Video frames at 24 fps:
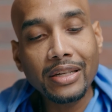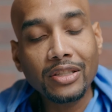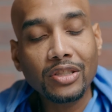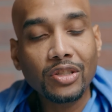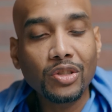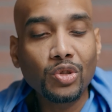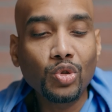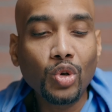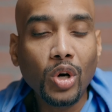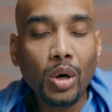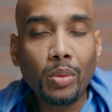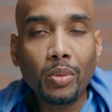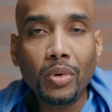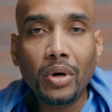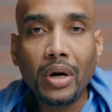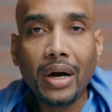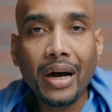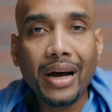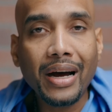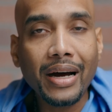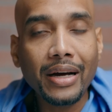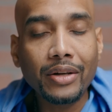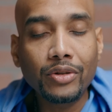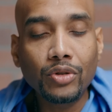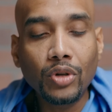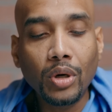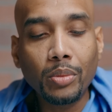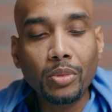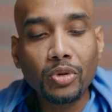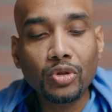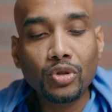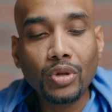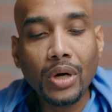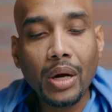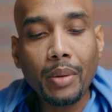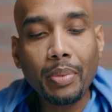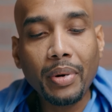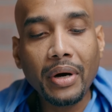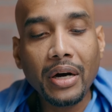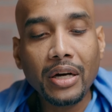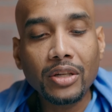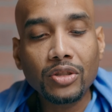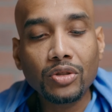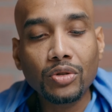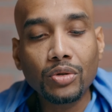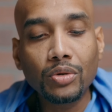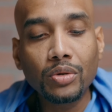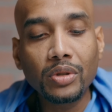It's a normal, uh, normal
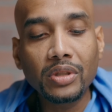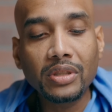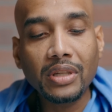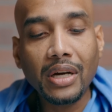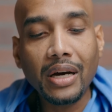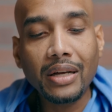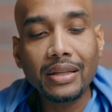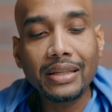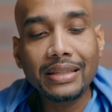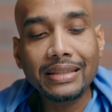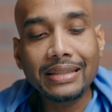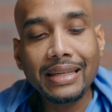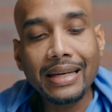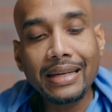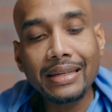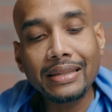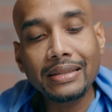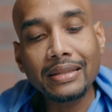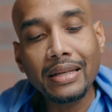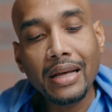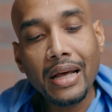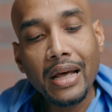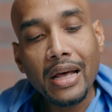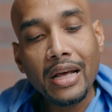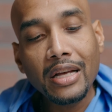tripod screw is all it takes.